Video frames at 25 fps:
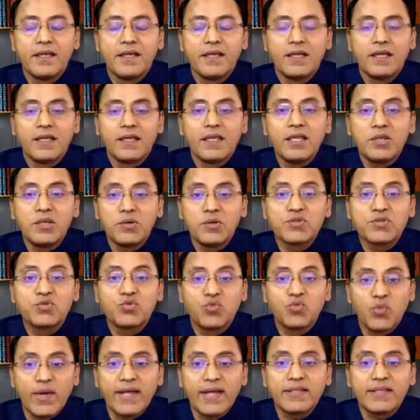He knows
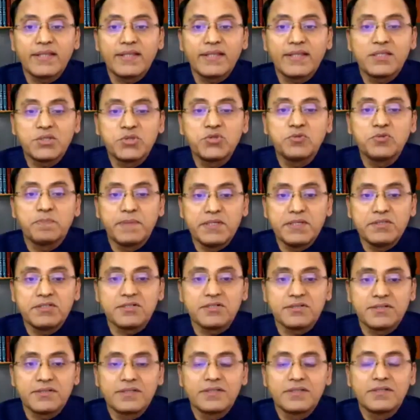where the shoe pinches,
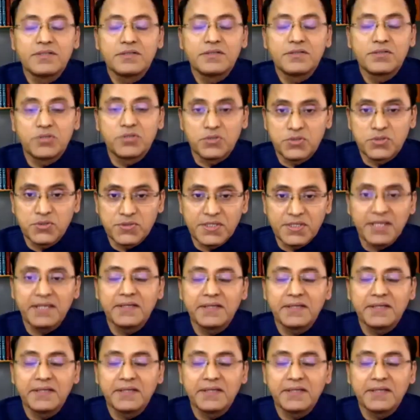so to say.